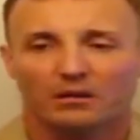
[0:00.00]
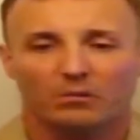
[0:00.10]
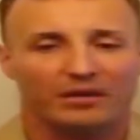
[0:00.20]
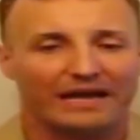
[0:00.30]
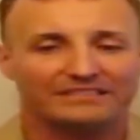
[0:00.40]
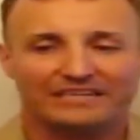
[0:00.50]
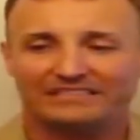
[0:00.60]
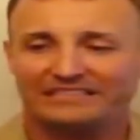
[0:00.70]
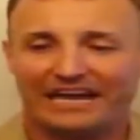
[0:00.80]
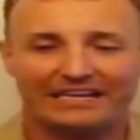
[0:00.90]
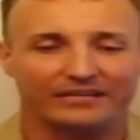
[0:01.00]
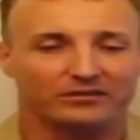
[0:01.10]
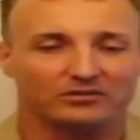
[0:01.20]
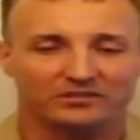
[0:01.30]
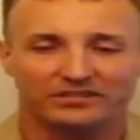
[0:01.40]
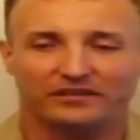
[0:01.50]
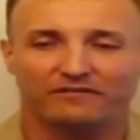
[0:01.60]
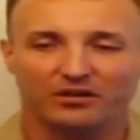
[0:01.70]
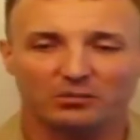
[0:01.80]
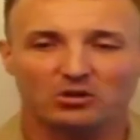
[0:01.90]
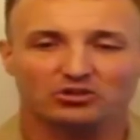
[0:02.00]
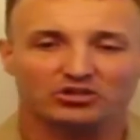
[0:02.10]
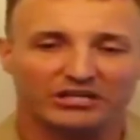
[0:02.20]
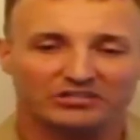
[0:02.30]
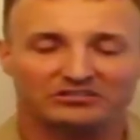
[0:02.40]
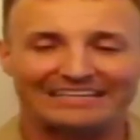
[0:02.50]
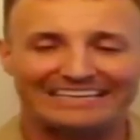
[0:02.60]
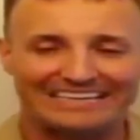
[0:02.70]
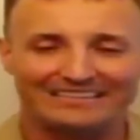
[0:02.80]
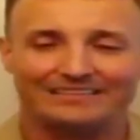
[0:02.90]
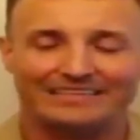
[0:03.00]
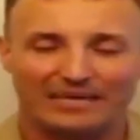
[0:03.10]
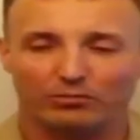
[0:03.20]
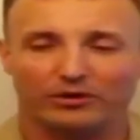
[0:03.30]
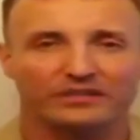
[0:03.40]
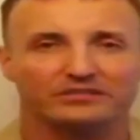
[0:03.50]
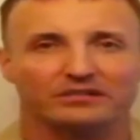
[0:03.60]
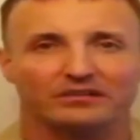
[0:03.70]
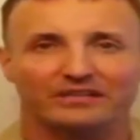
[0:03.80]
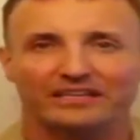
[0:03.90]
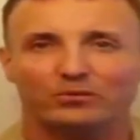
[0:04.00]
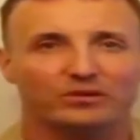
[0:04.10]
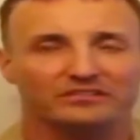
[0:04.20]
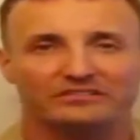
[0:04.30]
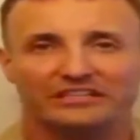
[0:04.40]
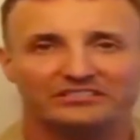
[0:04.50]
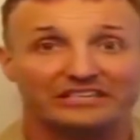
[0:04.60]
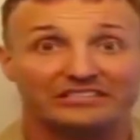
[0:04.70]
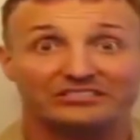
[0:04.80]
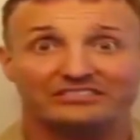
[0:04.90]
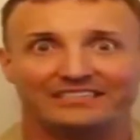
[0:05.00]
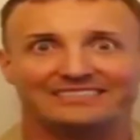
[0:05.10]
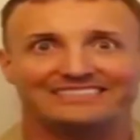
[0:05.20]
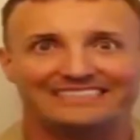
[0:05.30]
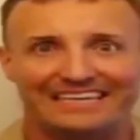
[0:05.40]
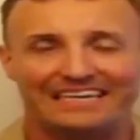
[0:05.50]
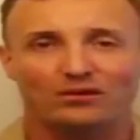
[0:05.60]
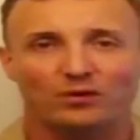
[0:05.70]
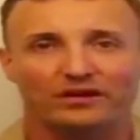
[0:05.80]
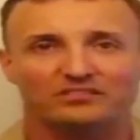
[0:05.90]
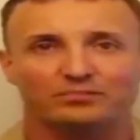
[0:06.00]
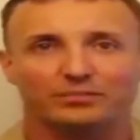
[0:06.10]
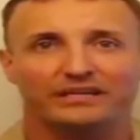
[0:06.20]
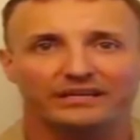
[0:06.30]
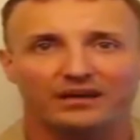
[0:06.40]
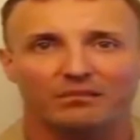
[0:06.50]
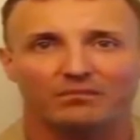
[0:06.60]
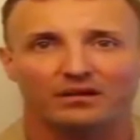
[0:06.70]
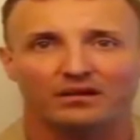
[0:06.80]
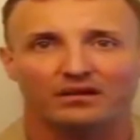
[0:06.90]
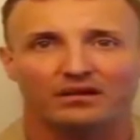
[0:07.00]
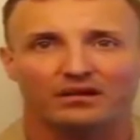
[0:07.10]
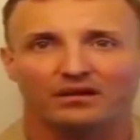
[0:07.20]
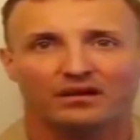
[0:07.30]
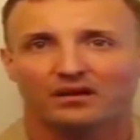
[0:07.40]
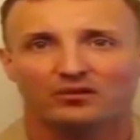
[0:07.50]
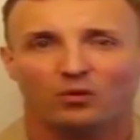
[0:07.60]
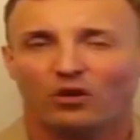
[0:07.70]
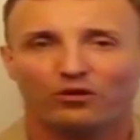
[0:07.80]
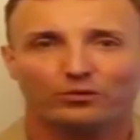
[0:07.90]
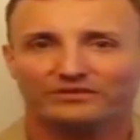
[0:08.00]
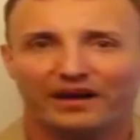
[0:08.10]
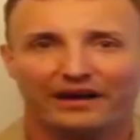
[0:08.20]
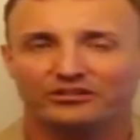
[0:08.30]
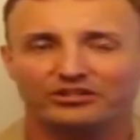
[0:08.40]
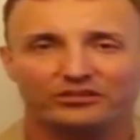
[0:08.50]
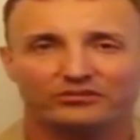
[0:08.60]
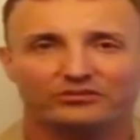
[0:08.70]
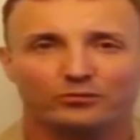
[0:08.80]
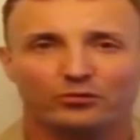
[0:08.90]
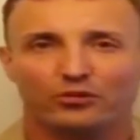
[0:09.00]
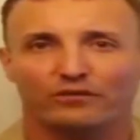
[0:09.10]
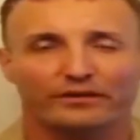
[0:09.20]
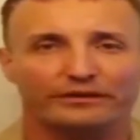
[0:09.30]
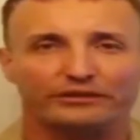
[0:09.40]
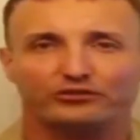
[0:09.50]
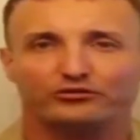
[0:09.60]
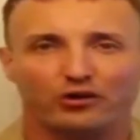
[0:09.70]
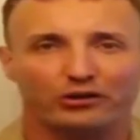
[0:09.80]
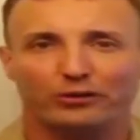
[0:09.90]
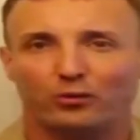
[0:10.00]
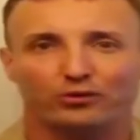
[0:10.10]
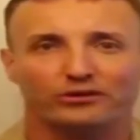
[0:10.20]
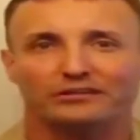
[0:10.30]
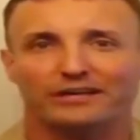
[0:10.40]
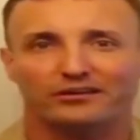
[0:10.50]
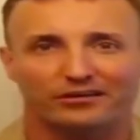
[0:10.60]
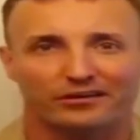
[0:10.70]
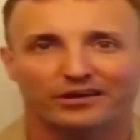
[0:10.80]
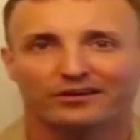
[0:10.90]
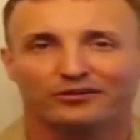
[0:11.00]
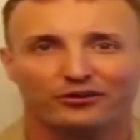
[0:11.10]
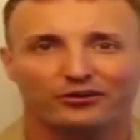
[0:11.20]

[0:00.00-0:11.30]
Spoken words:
But as I sat here and looked at the fundamental changes that needed to take place in our key organizations, I just didn't see anyone else speaking up. To all the retired generals that wrote a very strongly worded letter to the